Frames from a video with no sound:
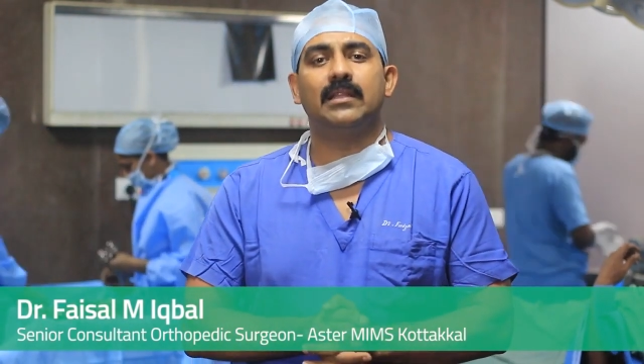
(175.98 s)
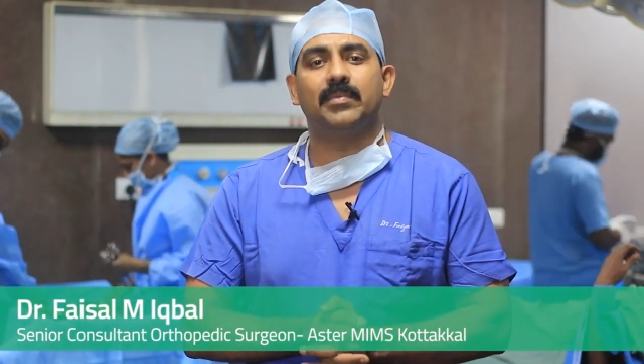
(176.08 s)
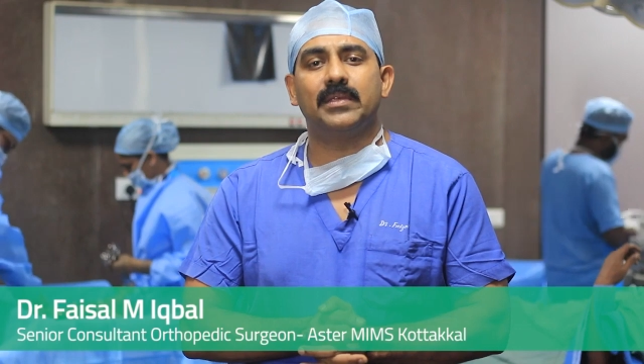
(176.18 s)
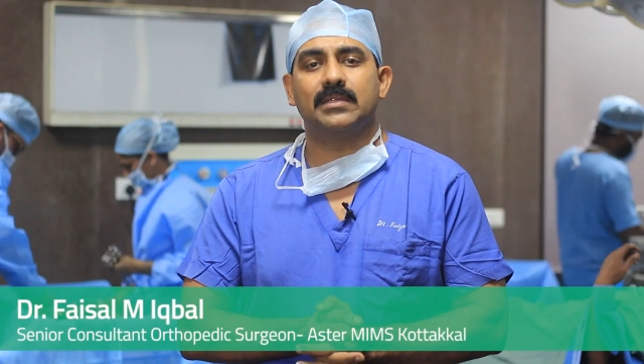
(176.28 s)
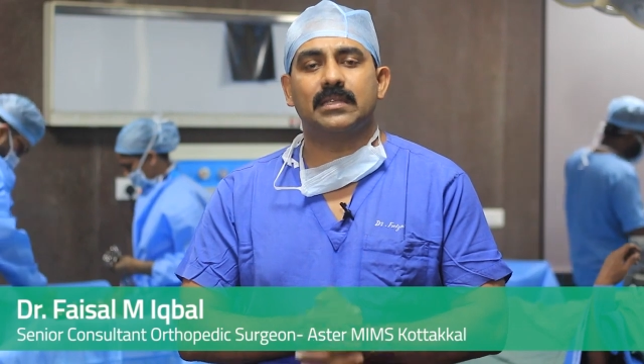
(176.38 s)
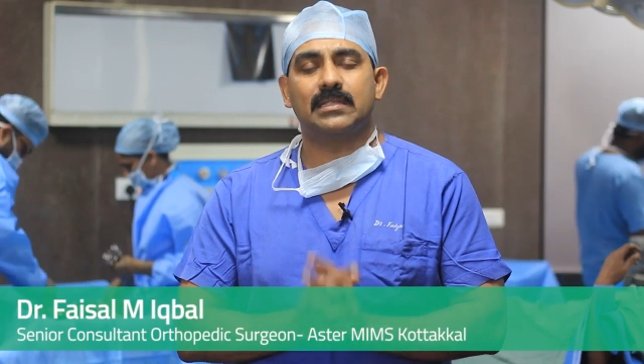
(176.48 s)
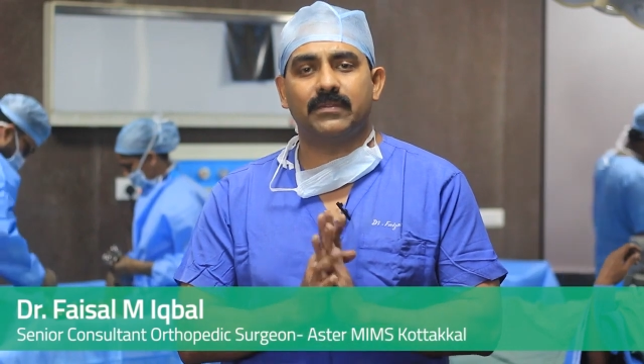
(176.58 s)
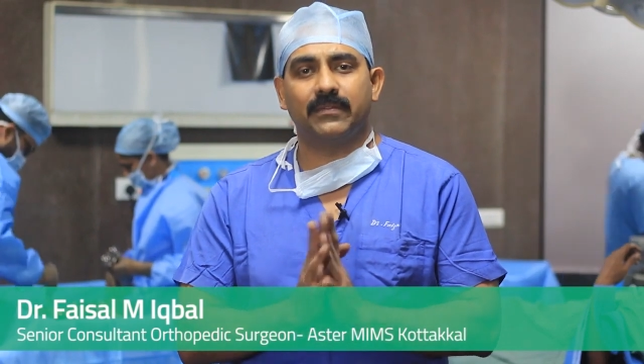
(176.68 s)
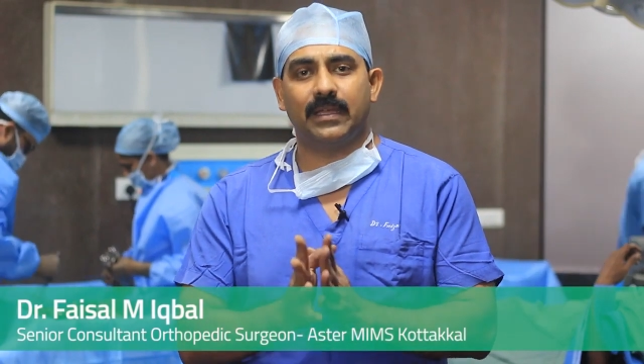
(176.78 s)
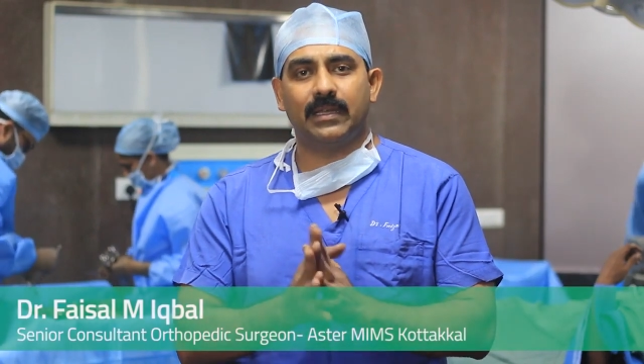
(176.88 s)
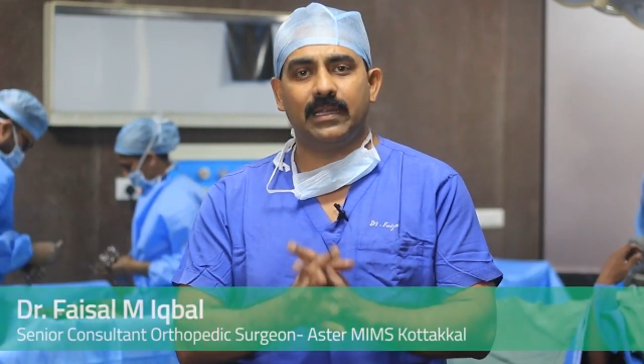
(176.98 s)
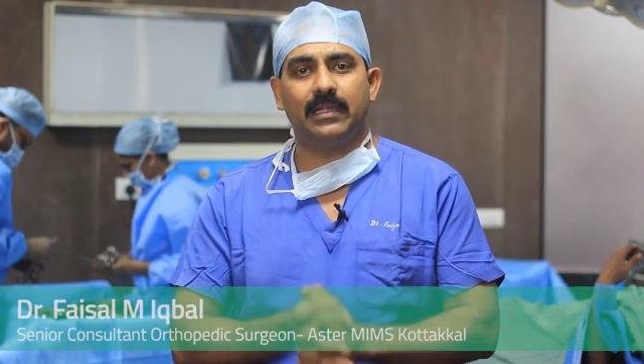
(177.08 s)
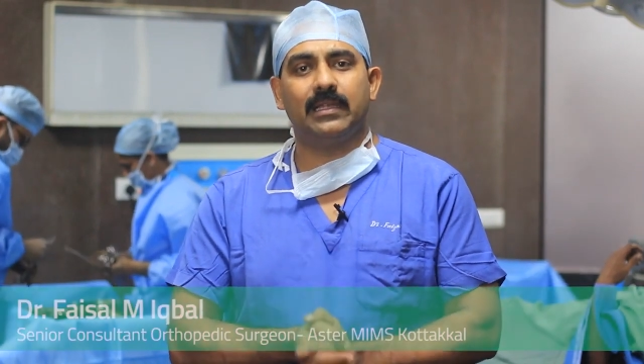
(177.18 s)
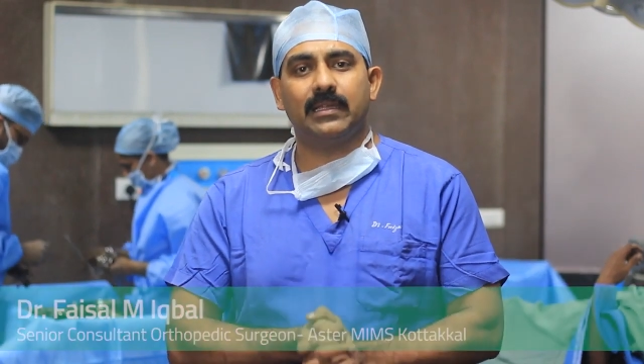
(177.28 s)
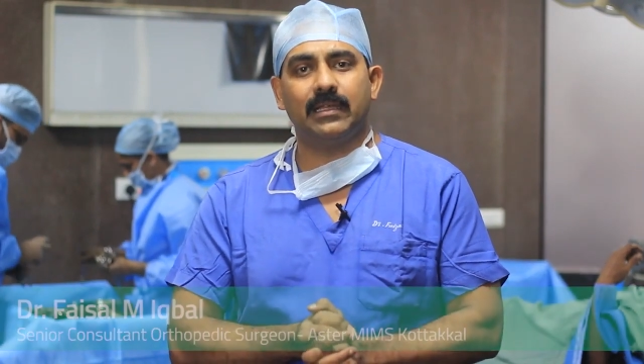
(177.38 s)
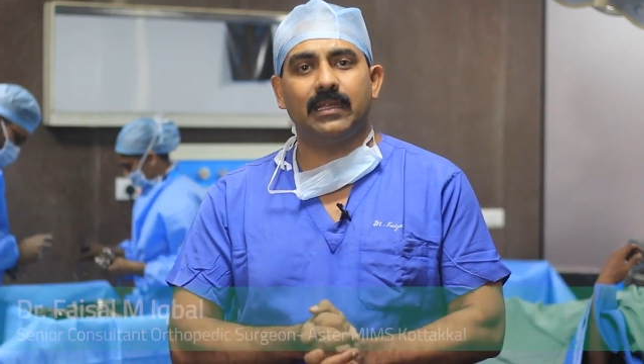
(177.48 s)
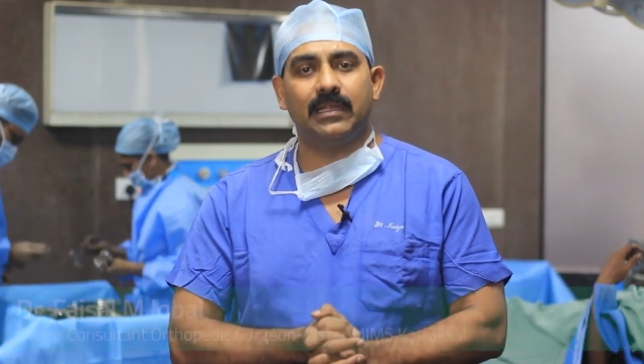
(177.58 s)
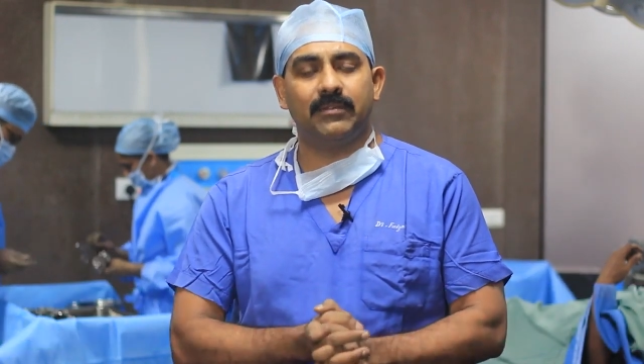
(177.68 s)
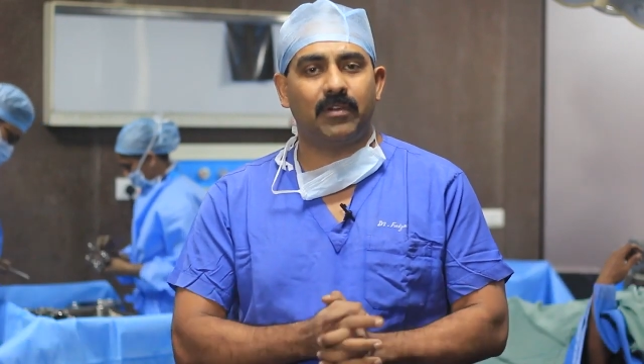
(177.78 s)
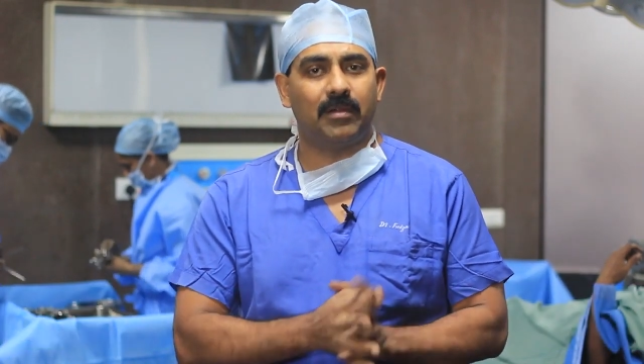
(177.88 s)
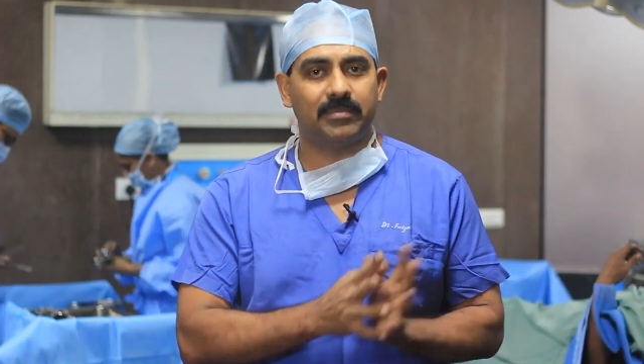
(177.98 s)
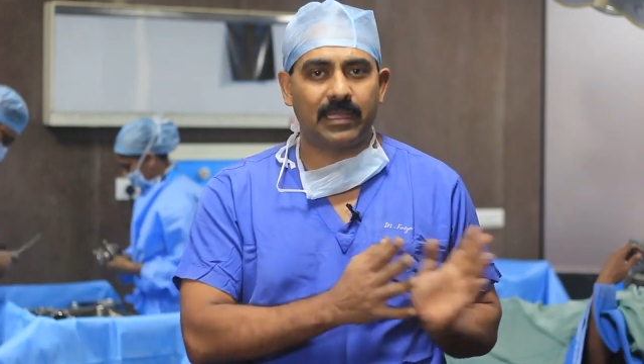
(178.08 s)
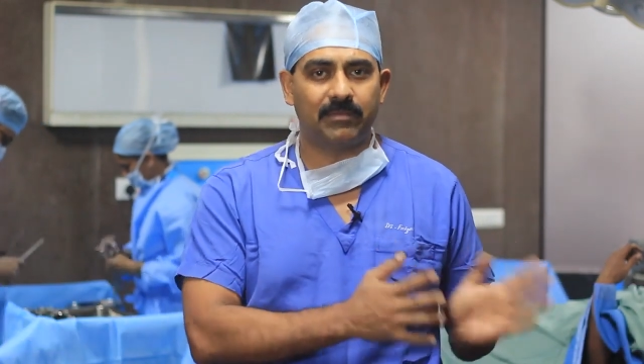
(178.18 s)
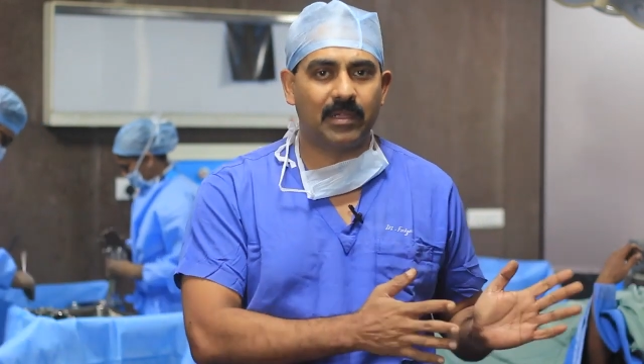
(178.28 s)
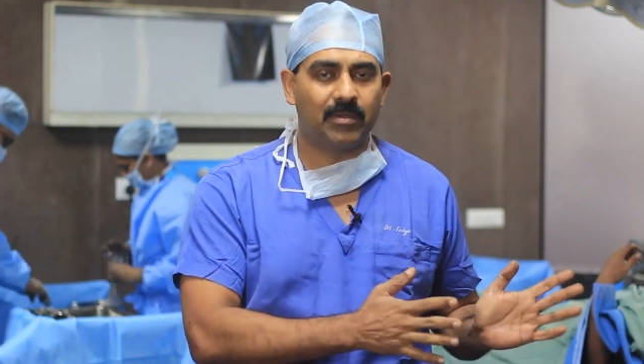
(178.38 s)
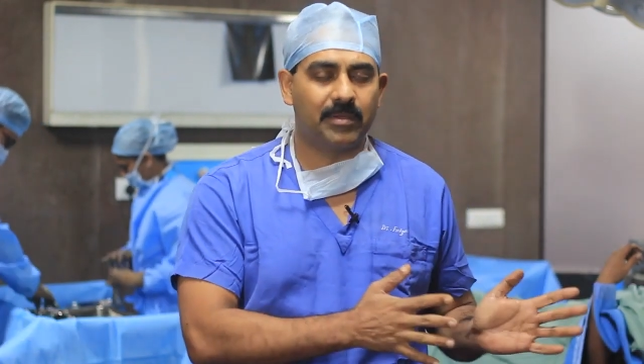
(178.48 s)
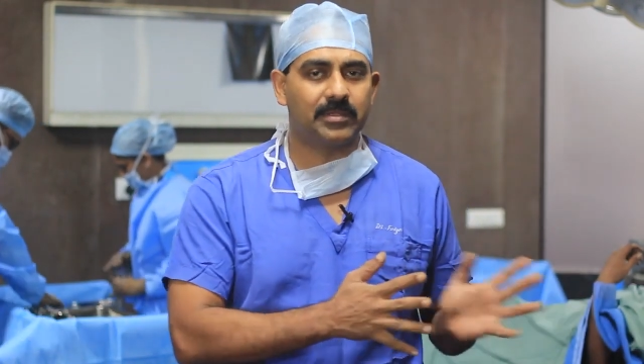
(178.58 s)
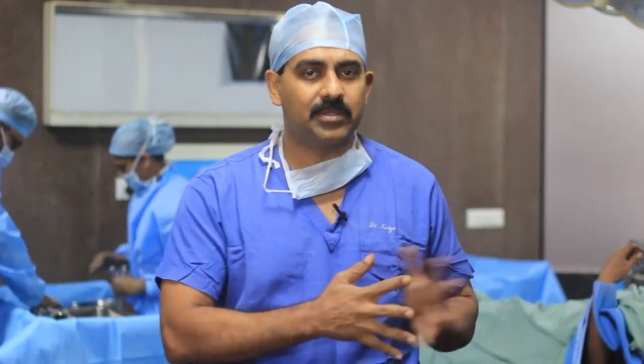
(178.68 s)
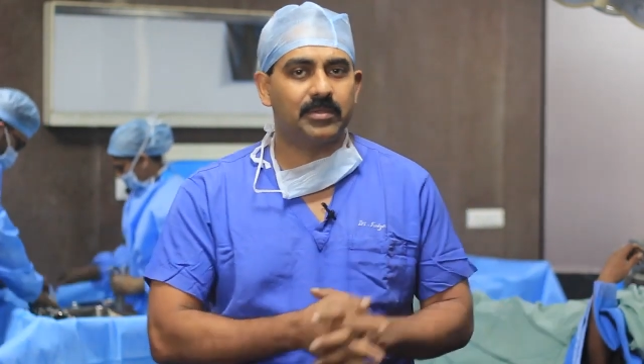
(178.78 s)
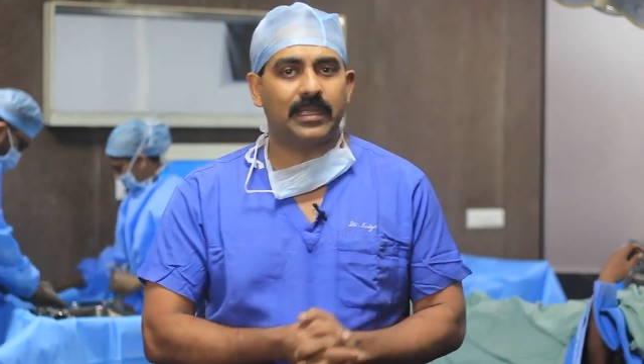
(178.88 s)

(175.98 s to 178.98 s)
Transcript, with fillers: the patient is finally informed that we are going to